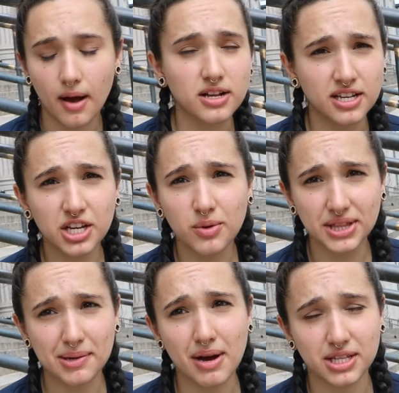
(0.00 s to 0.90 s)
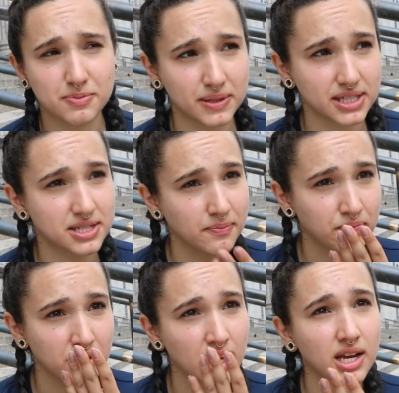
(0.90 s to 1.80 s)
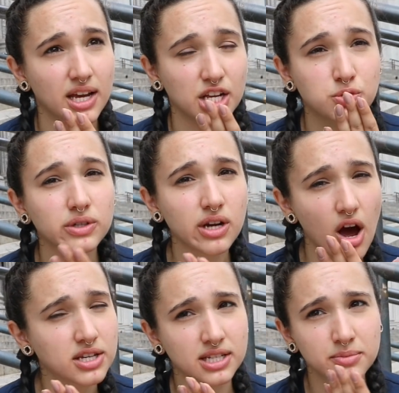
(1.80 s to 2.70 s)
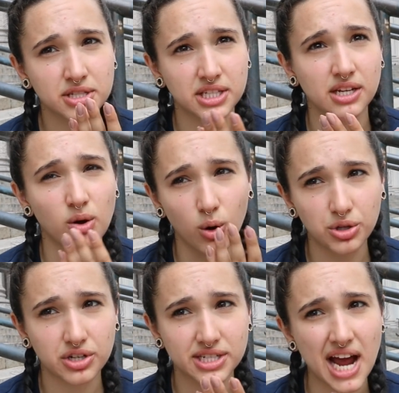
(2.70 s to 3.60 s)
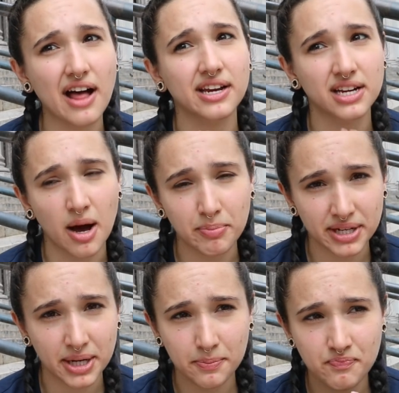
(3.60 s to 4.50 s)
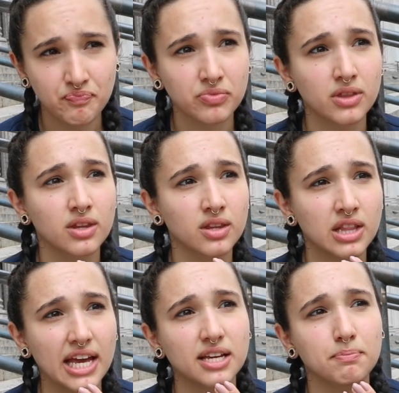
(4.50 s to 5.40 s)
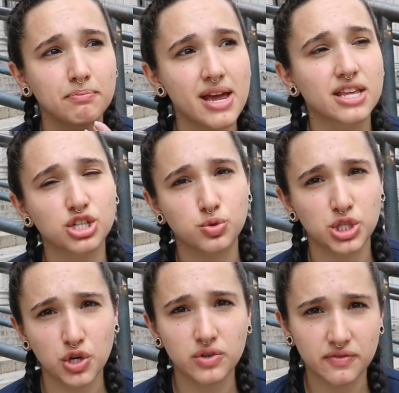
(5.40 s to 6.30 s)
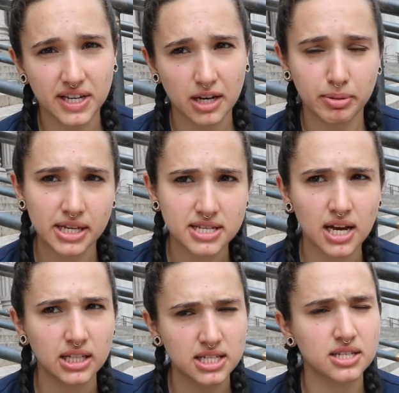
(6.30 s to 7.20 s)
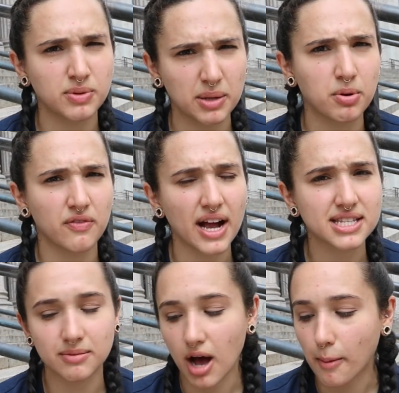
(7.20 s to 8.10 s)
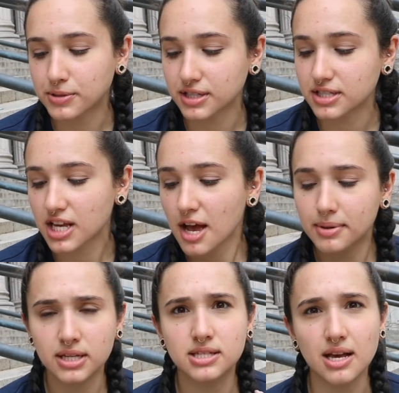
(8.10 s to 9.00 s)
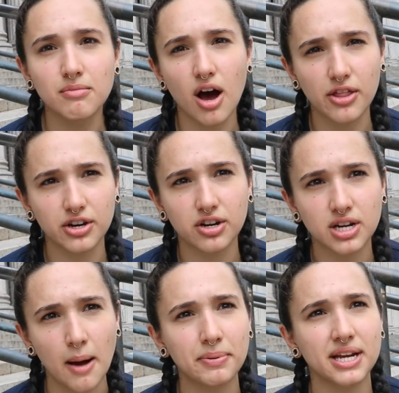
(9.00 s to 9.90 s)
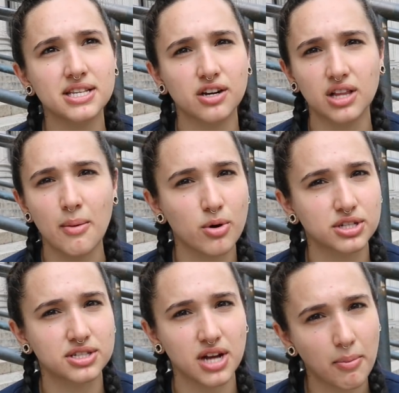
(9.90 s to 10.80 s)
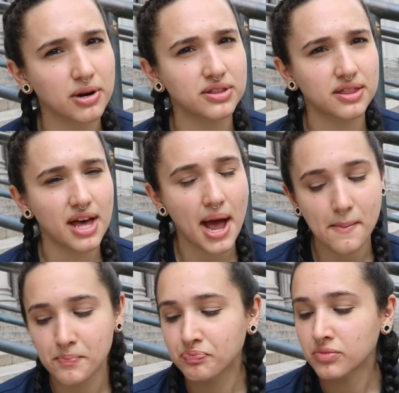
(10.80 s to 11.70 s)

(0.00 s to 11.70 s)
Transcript: I'll tell you one thing about this place. It's really awesome to see an older Italian company like make the switch over to vegan pizza, at least like provide some options, because some other companies are a lot more stubborn than that.